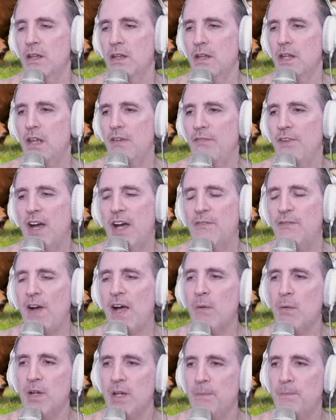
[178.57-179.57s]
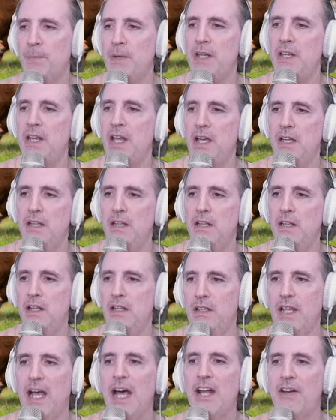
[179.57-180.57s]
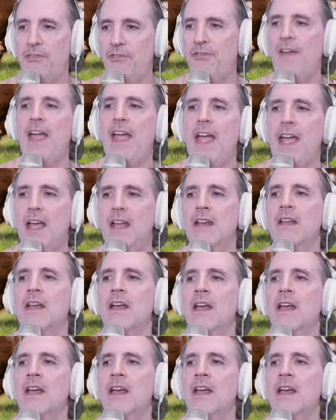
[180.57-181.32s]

If I would have been not a fan,